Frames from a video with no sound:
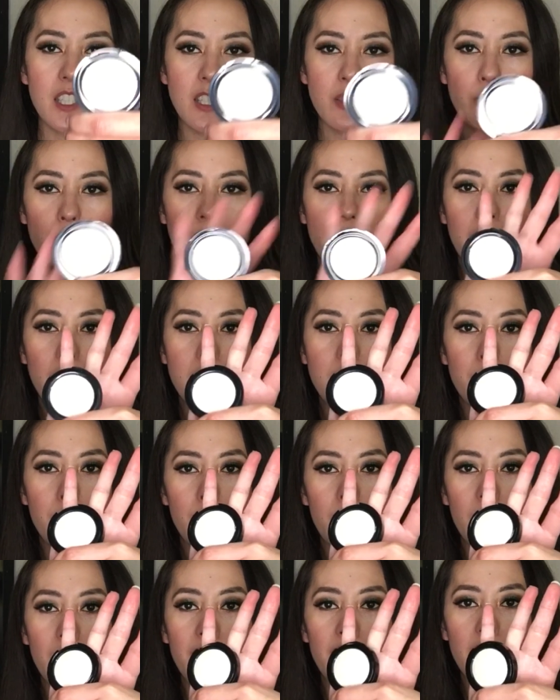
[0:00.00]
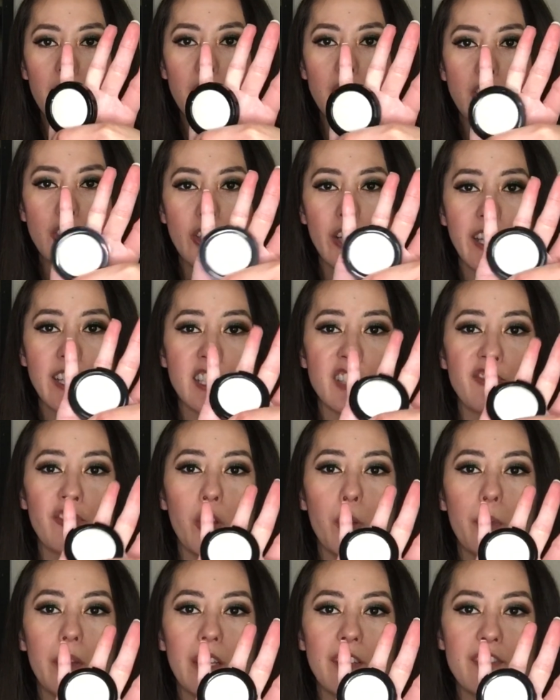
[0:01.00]
just one of those beautiful
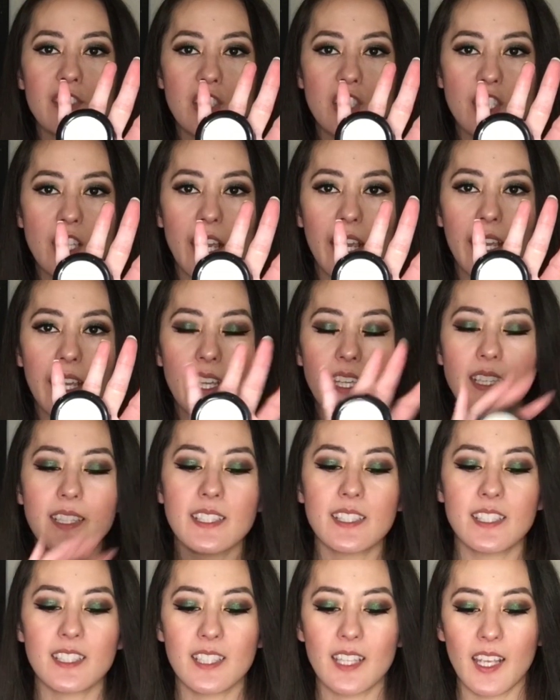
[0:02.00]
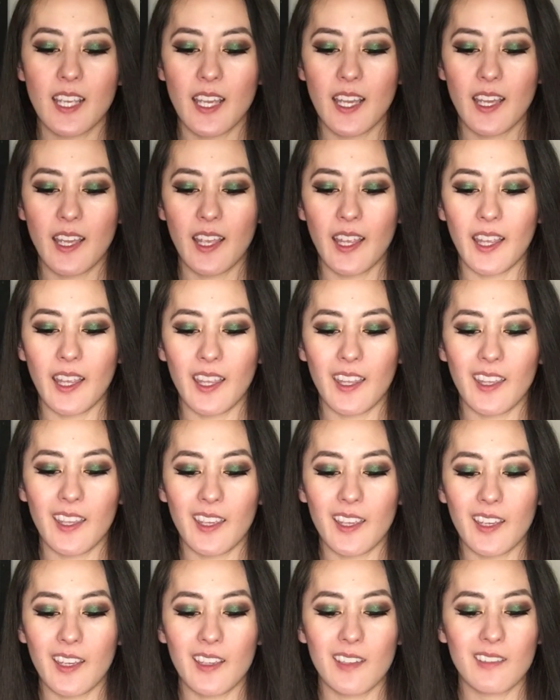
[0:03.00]
transformative shades.
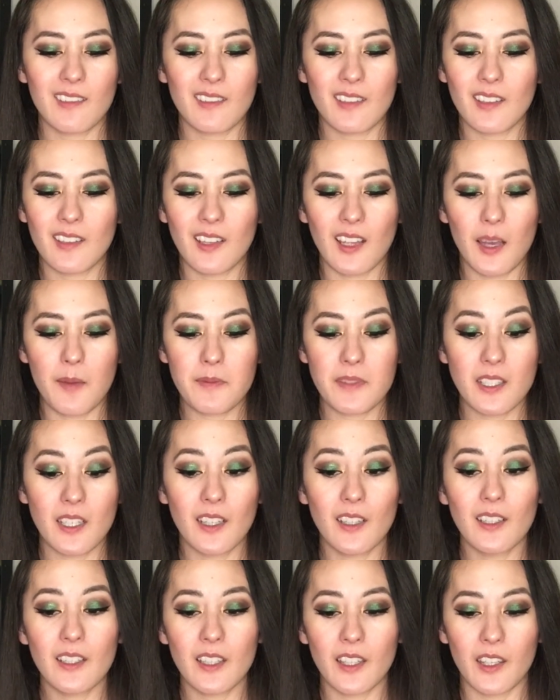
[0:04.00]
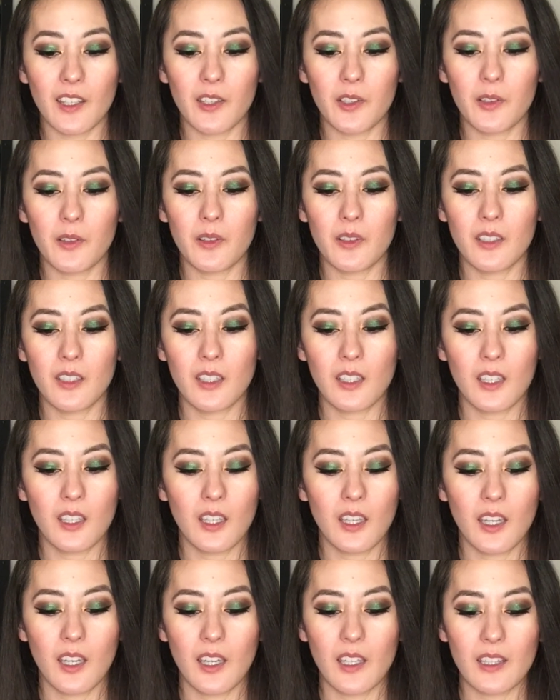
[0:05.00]
And I'm telling you,
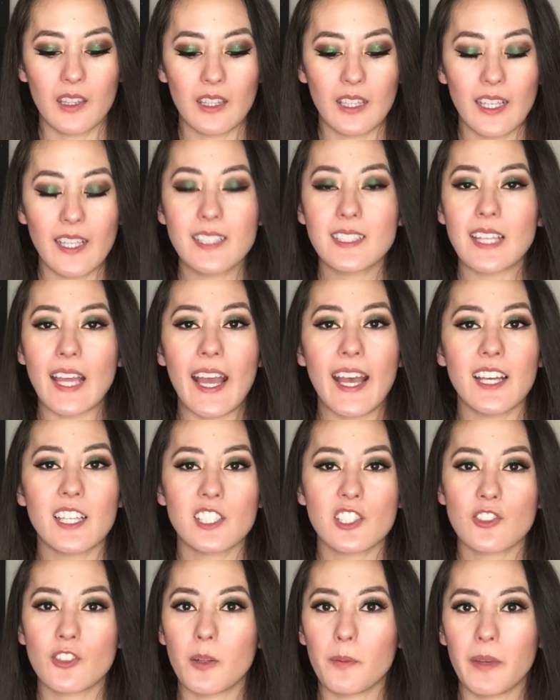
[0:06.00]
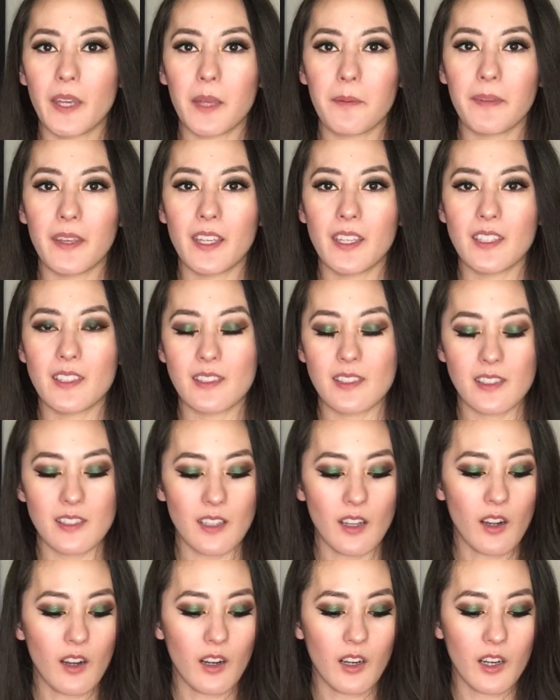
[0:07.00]
these astral pigments
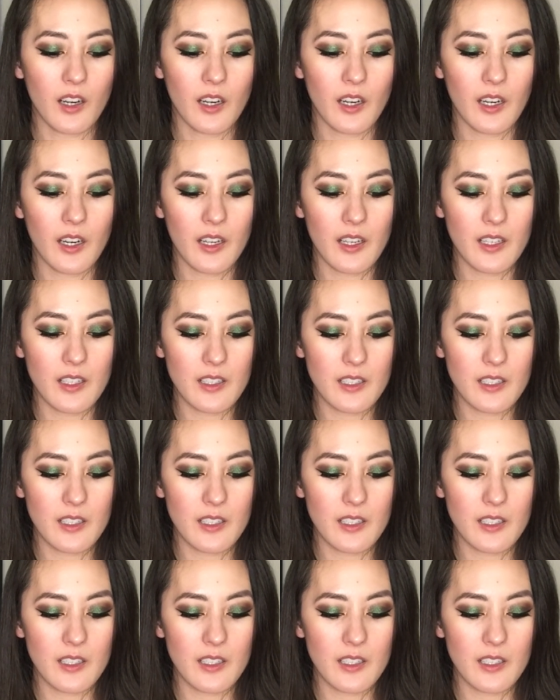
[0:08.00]
are